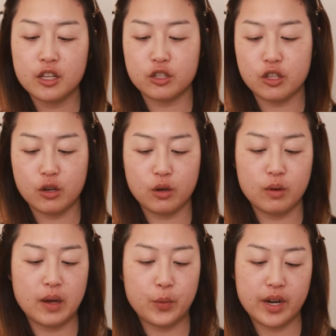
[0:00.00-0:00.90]

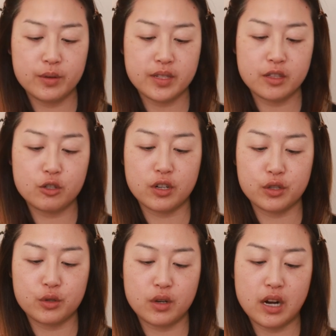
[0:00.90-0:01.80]
So when I was at the
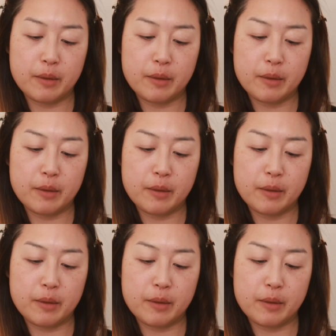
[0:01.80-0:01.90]
drugstore,